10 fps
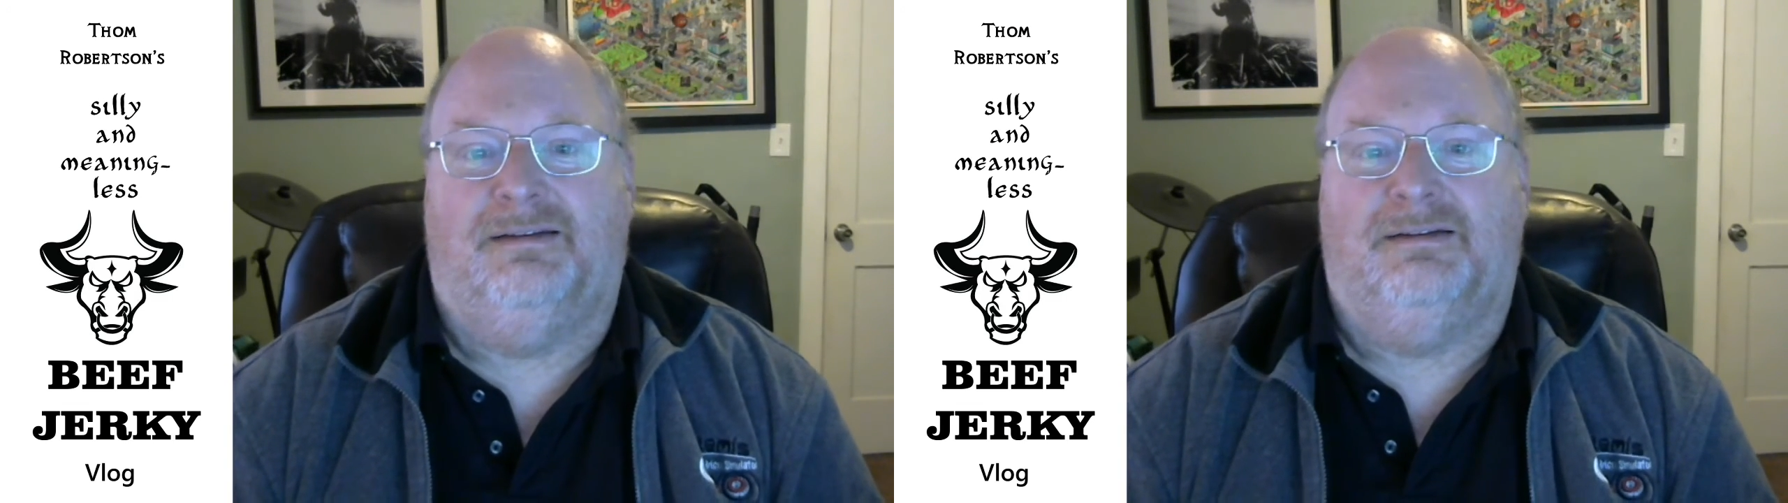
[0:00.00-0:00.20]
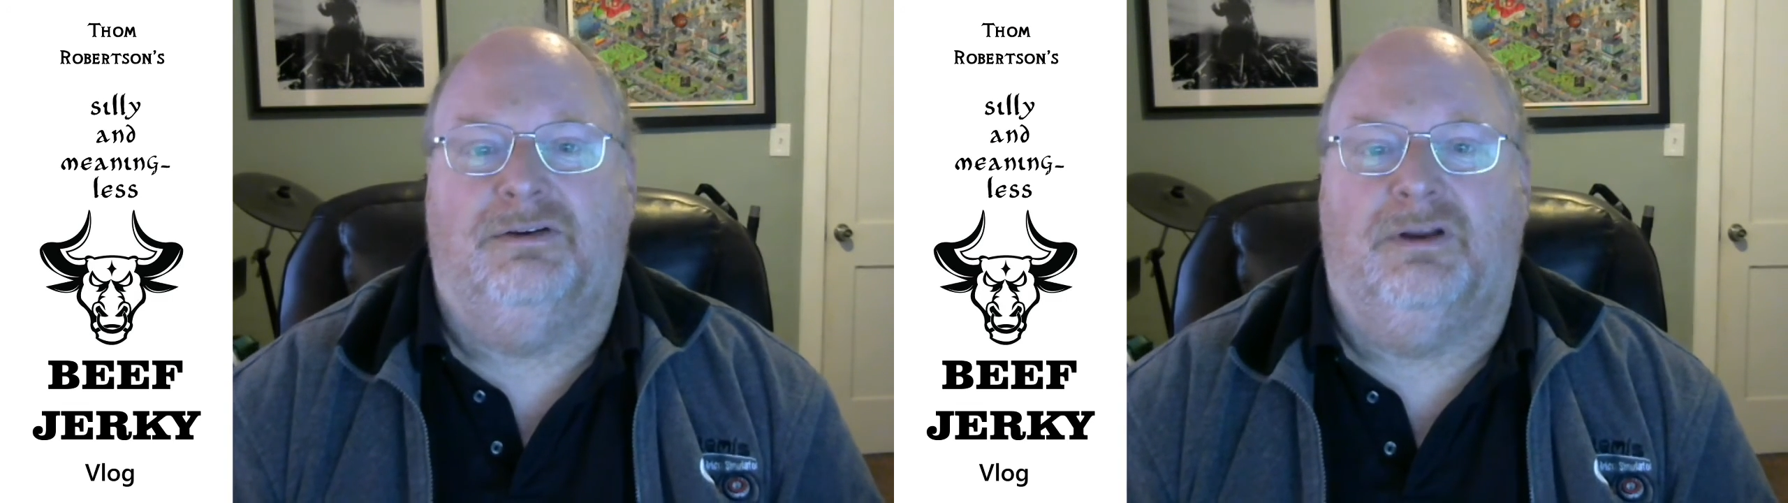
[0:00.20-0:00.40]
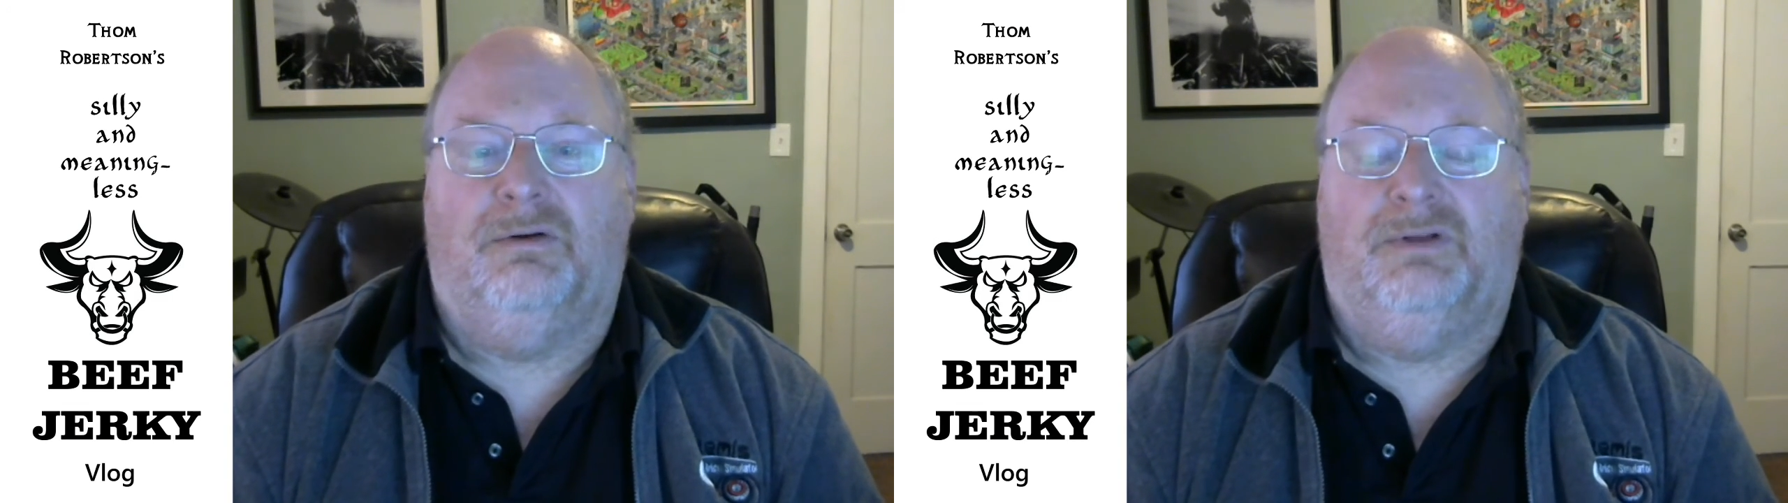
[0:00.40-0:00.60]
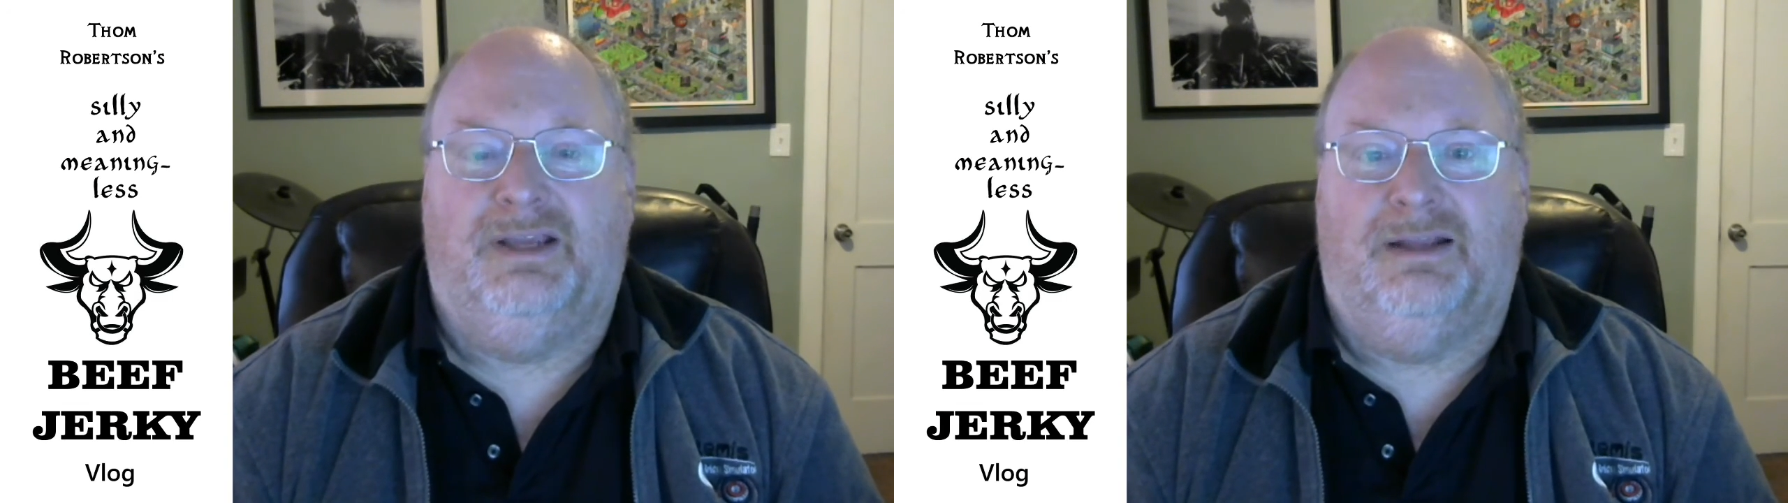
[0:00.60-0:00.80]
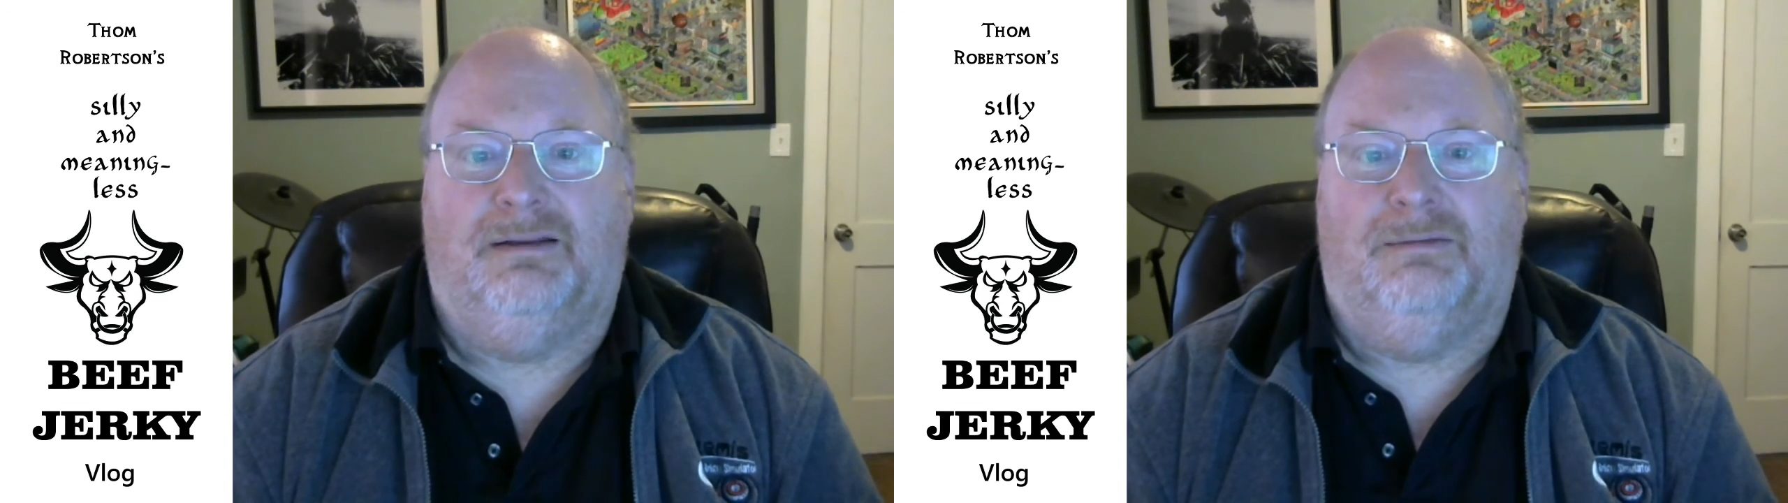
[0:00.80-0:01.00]
that you can only
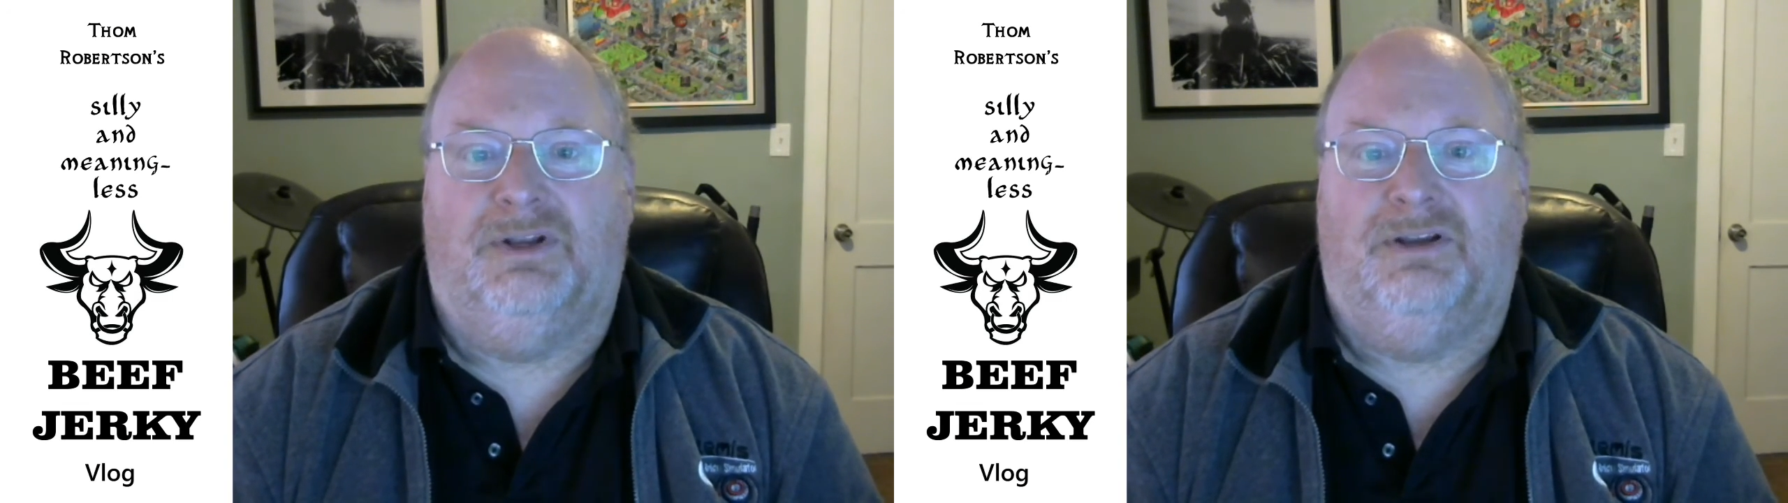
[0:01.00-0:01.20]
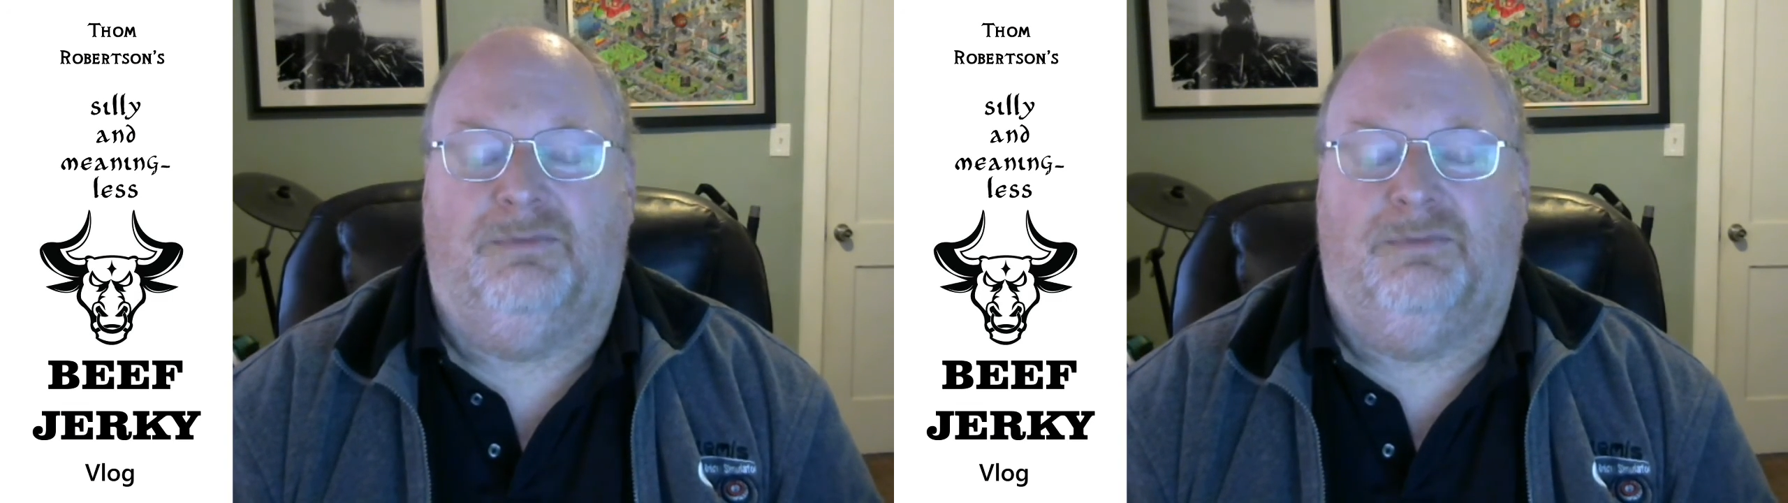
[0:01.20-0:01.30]
get them in a